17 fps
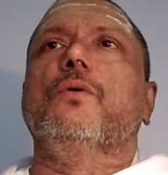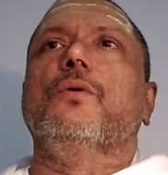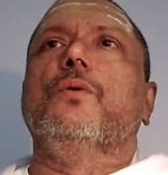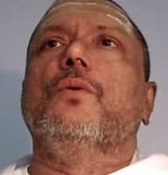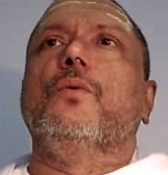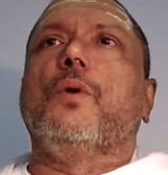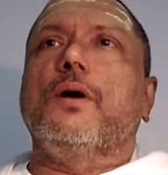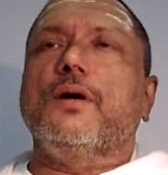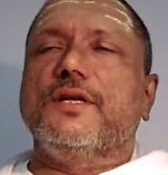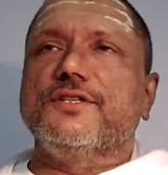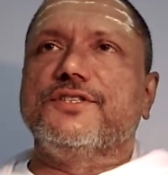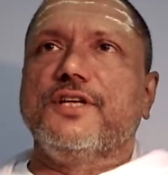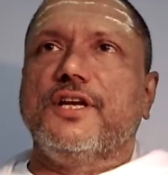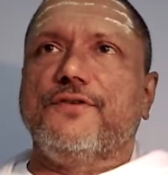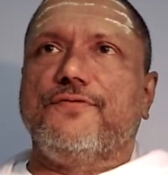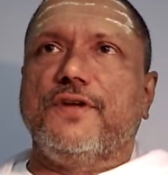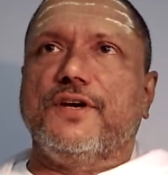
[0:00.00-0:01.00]
What is the
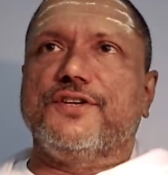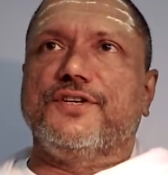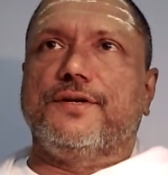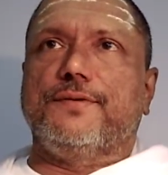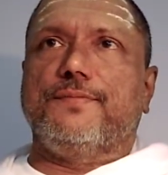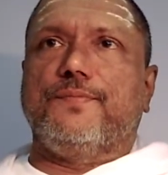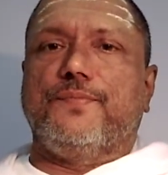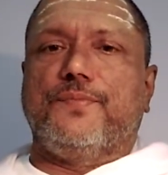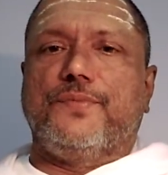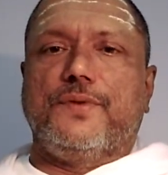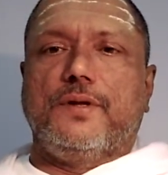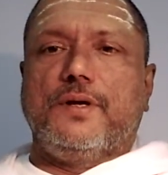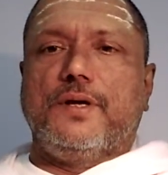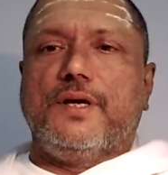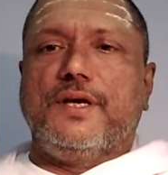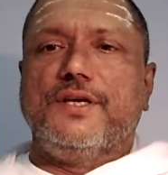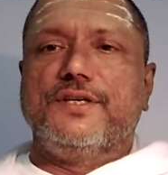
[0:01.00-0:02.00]
reflection?
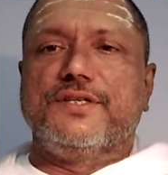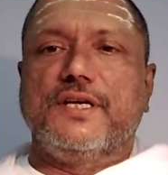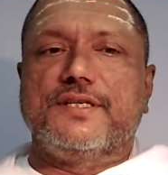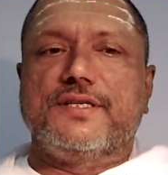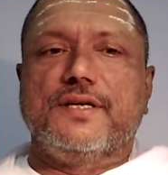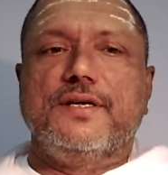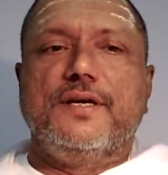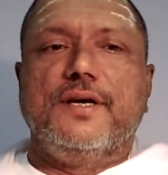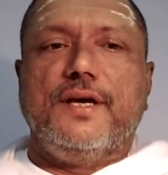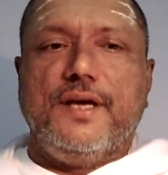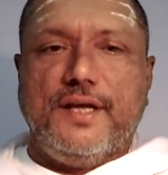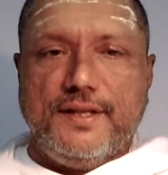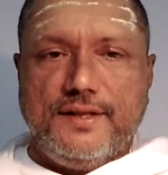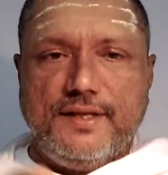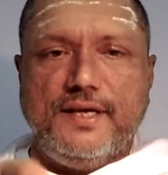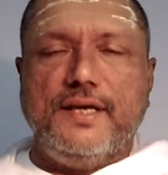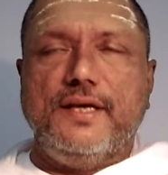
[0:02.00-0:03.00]
He says,
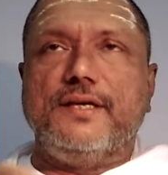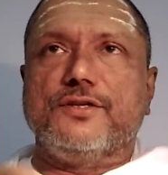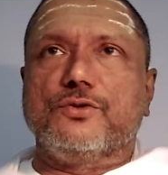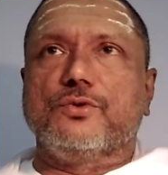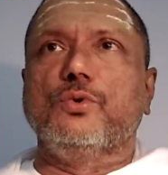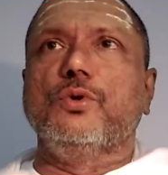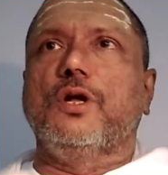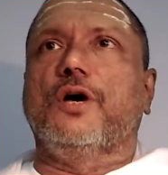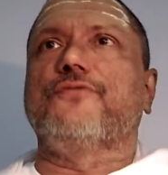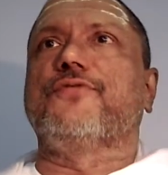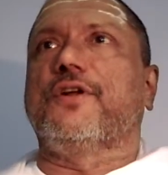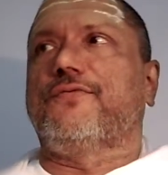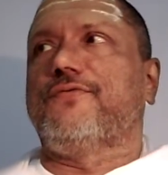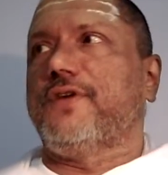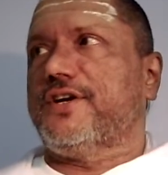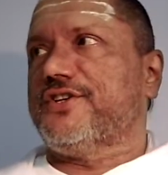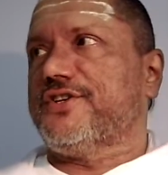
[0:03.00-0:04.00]
in the school of
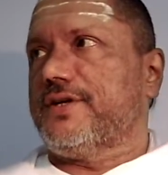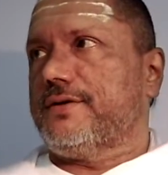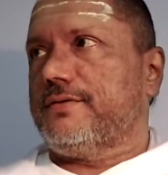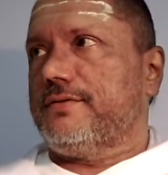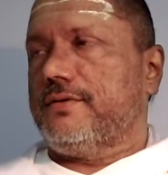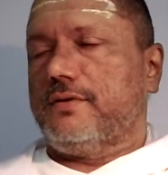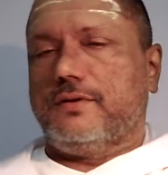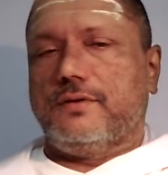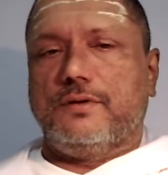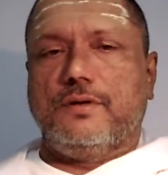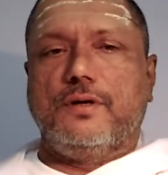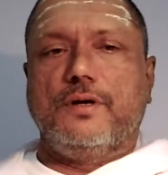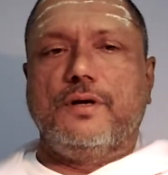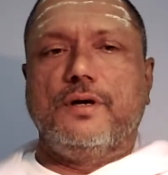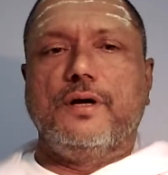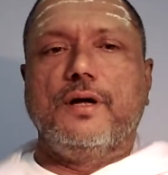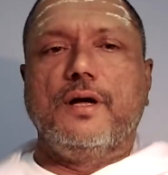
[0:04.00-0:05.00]
reflection,
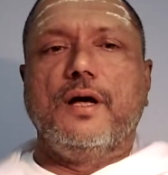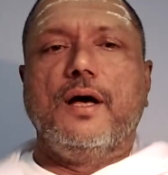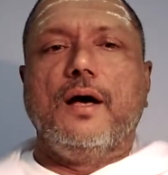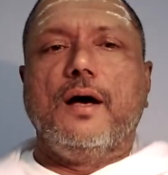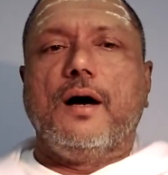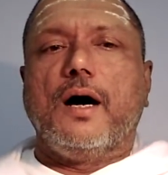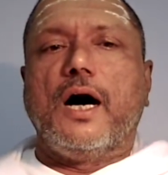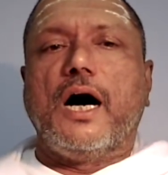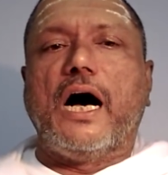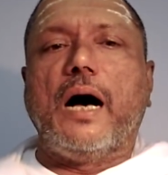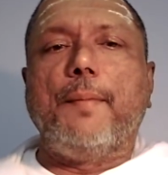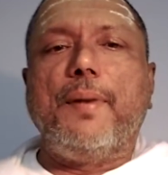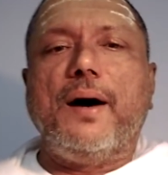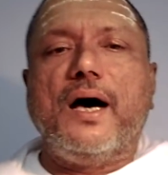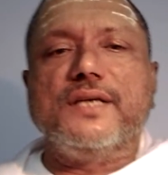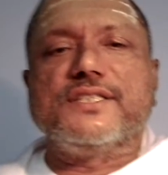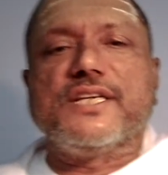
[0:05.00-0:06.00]

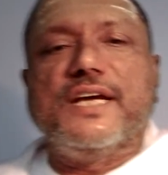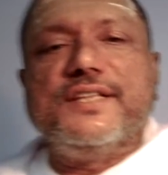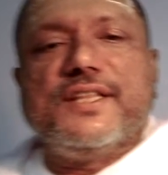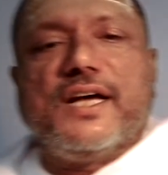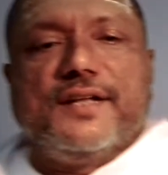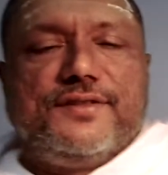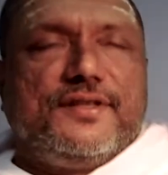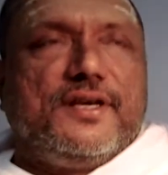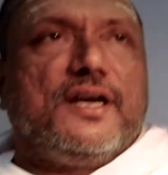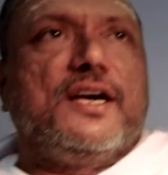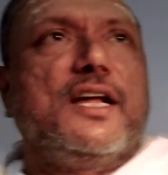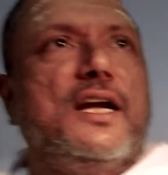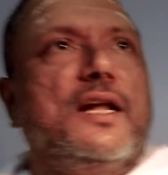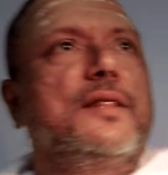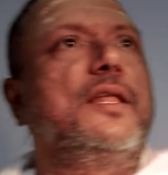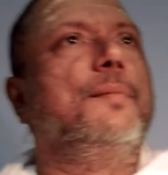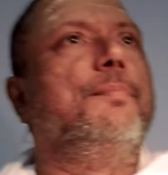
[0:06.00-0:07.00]
abhasahita
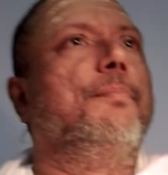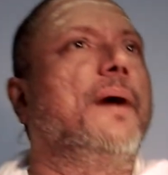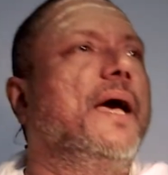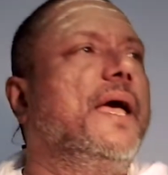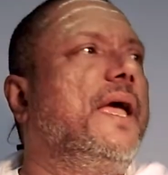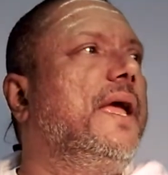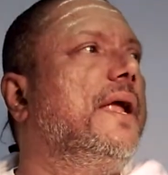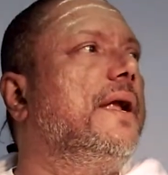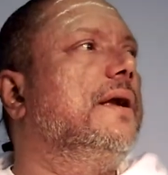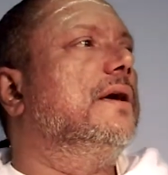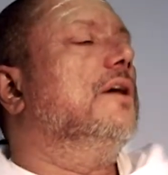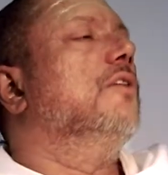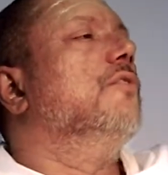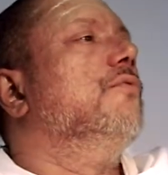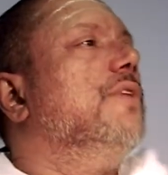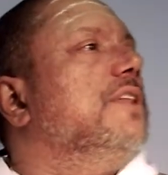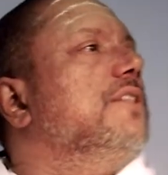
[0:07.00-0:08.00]
antakaranam, the mind
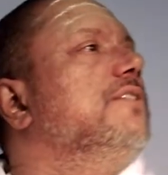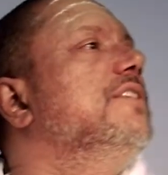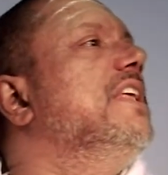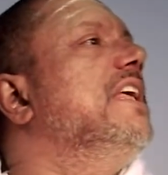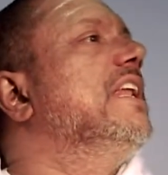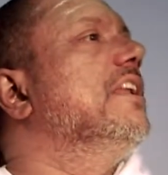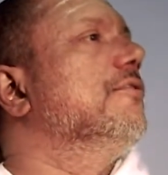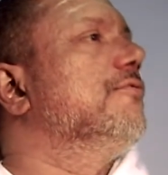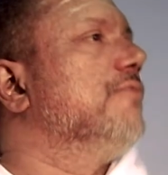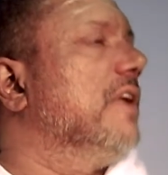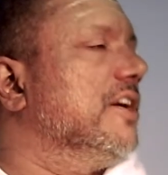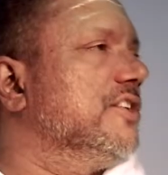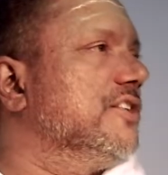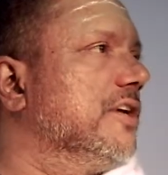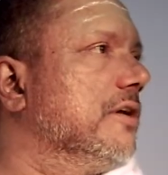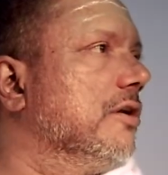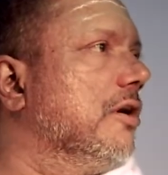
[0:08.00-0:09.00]
with the
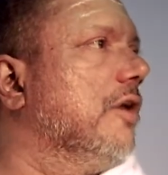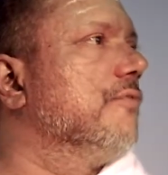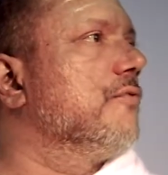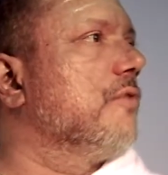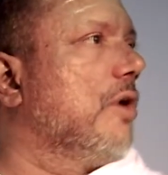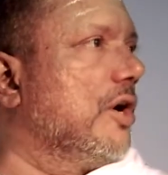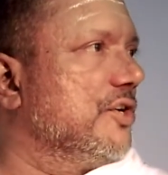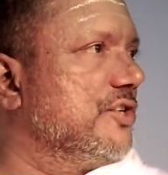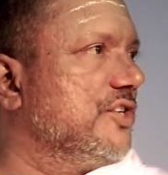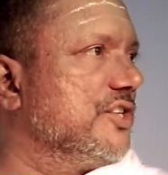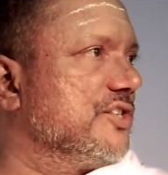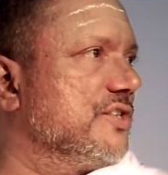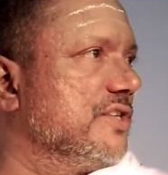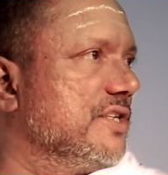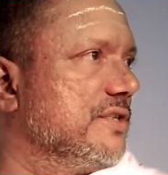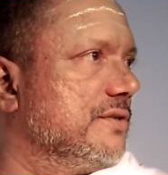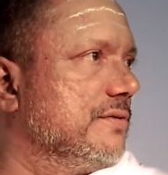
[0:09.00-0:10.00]
reflection of
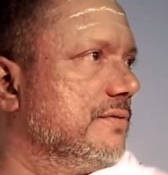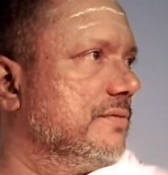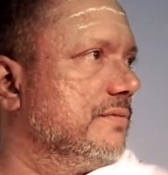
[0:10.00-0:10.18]
consciousness.